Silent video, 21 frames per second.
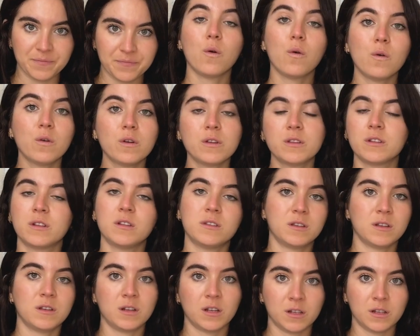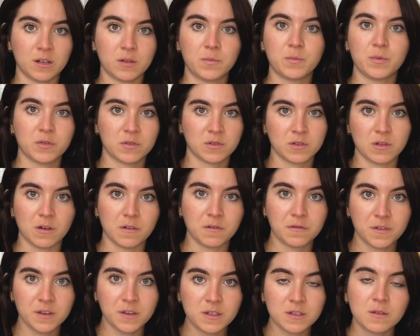or the designated post
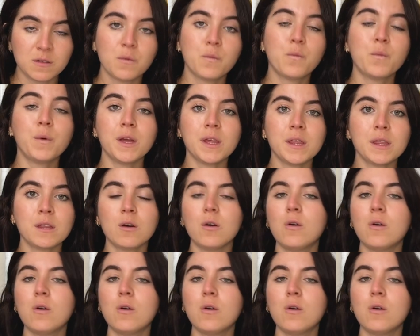office with